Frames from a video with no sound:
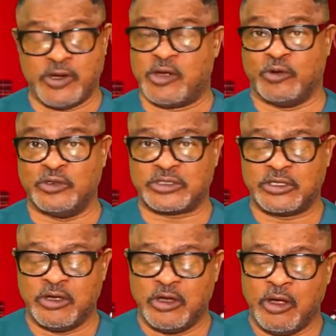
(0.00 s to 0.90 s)
Ghost.
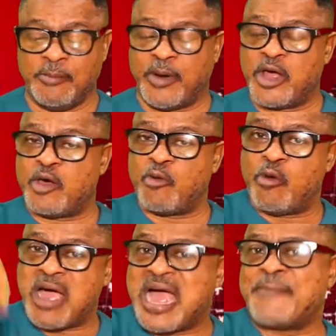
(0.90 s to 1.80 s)
But
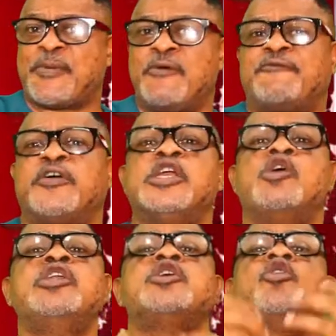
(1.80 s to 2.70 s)
what happened for the
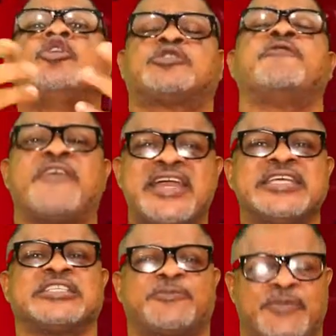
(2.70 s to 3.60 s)
Holy Ghost to find
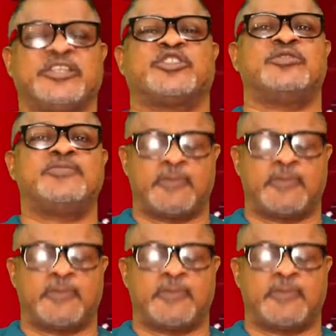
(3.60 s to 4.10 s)
expression?